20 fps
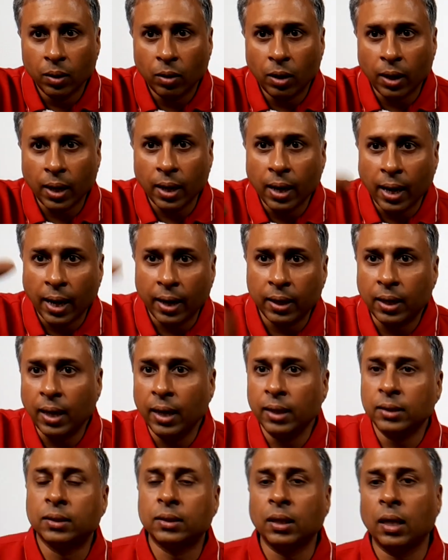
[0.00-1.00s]
Okay, and
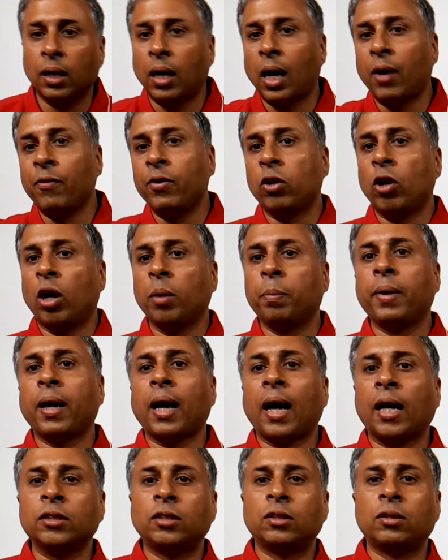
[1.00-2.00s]
guys, I will not be
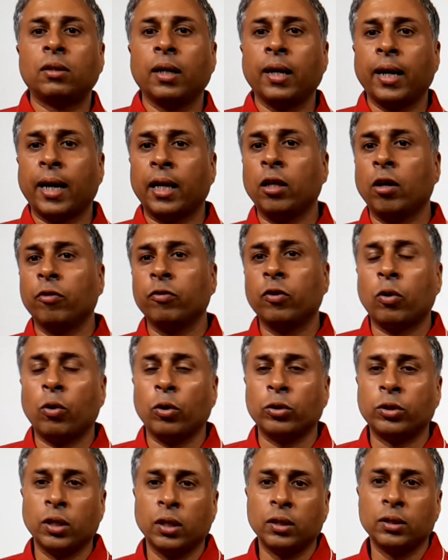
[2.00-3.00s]
answering any of the
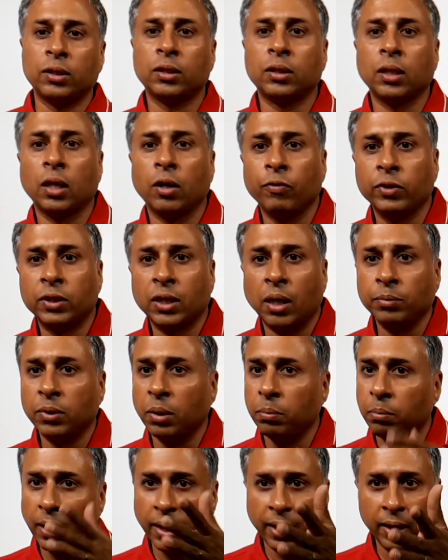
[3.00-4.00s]
questions which comes in.
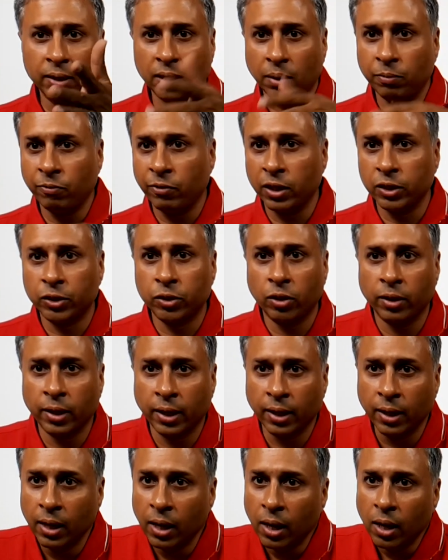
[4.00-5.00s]
Mahesh, I'm very
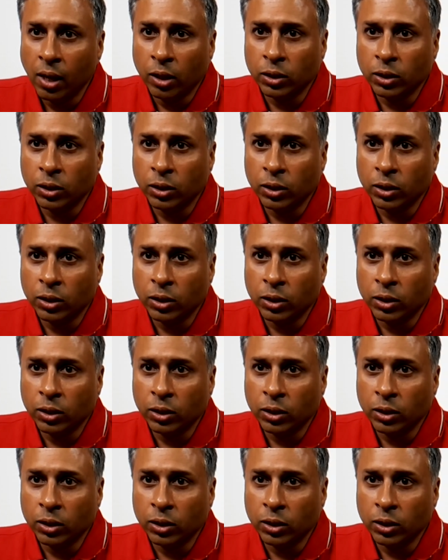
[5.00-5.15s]
sorry.